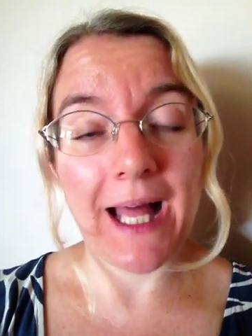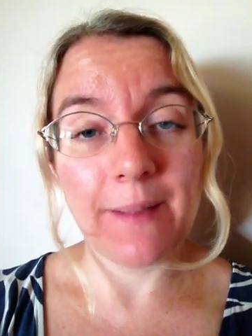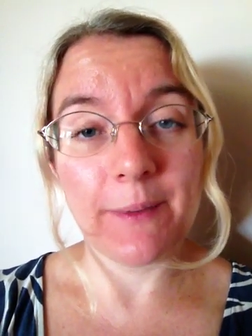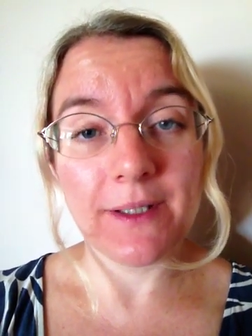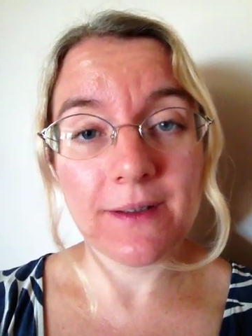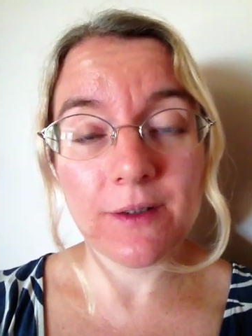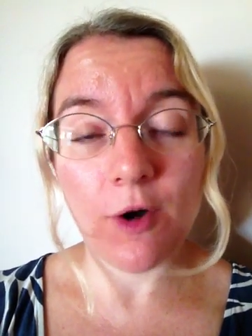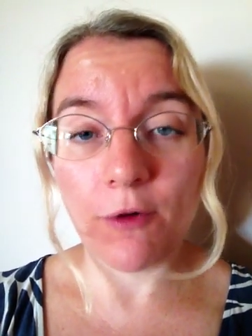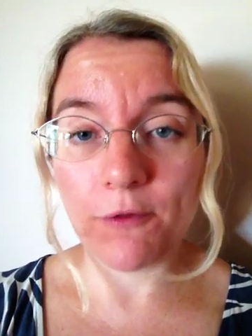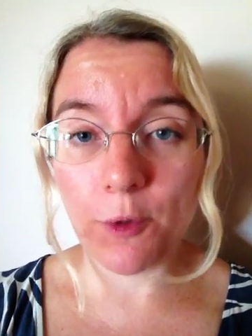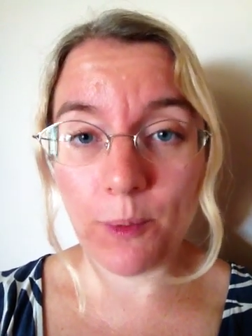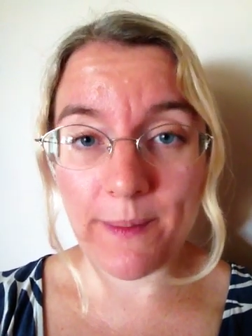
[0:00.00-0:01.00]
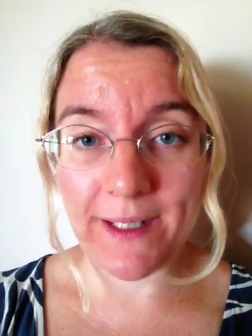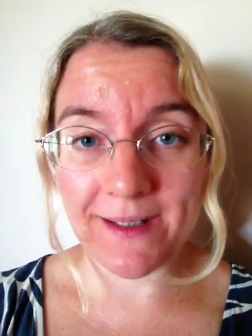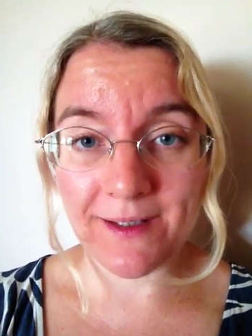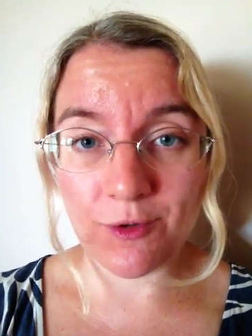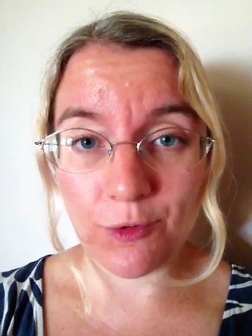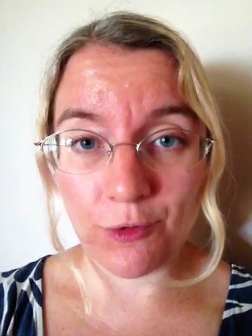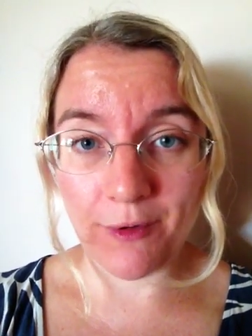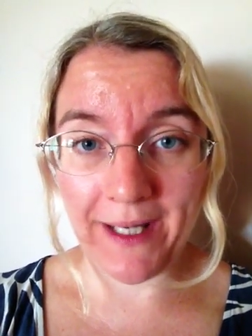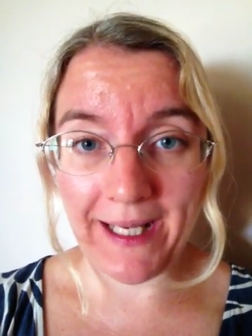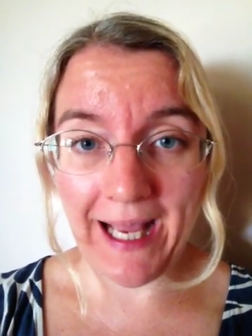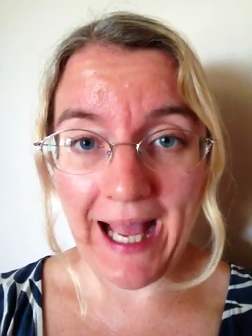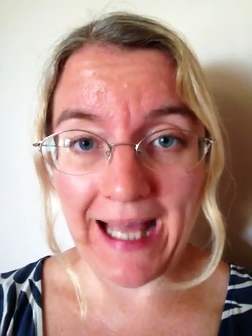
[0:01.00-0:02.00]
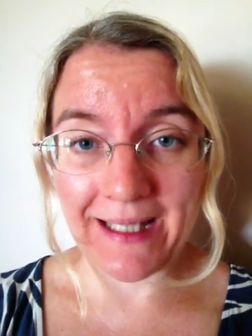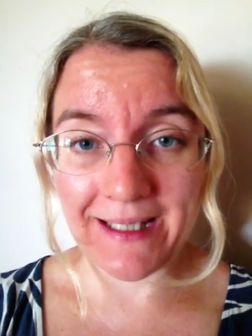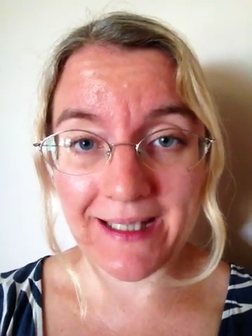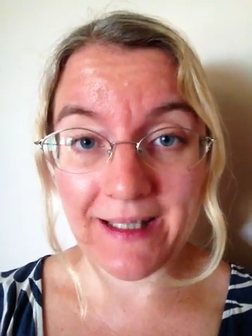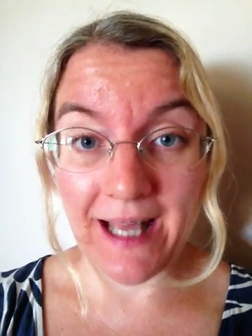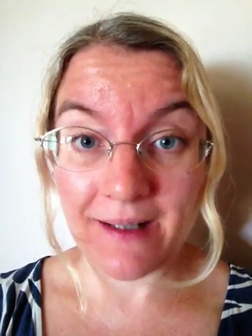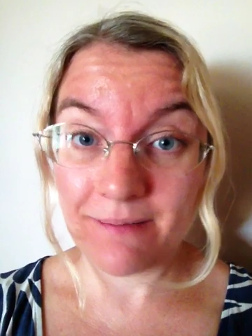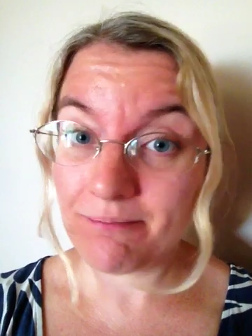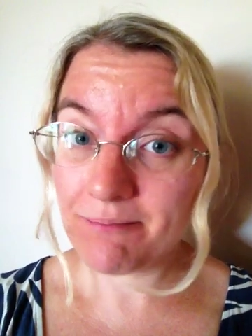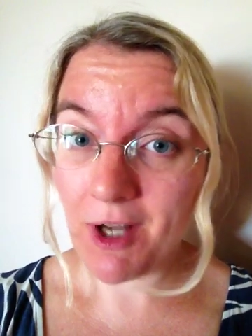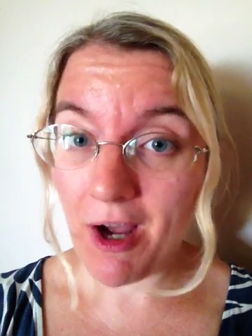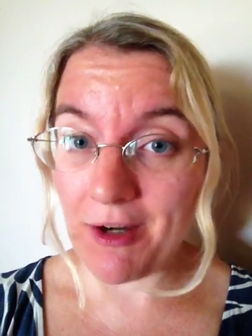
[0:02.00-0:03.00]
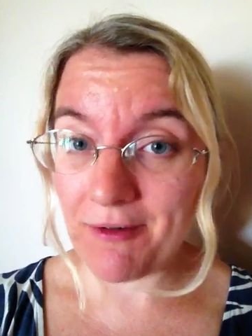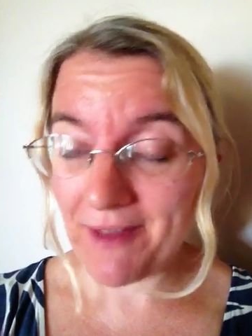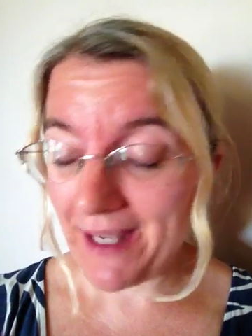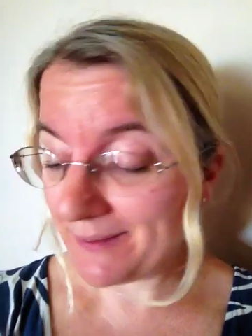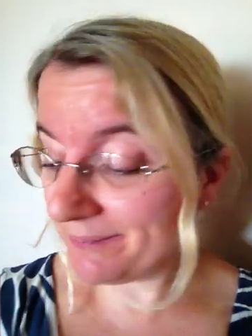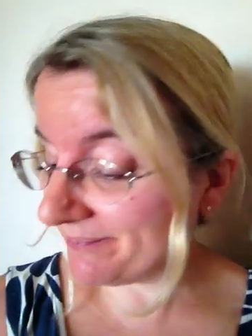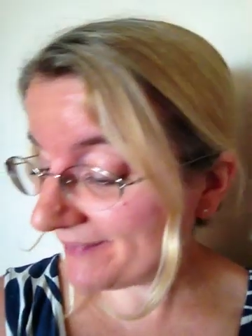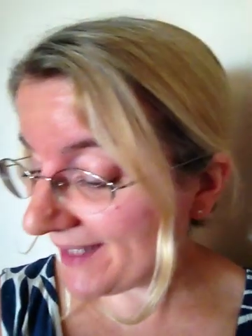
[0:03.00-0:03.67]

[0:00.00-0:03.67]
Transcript: elements of the women's story and that kind of thing.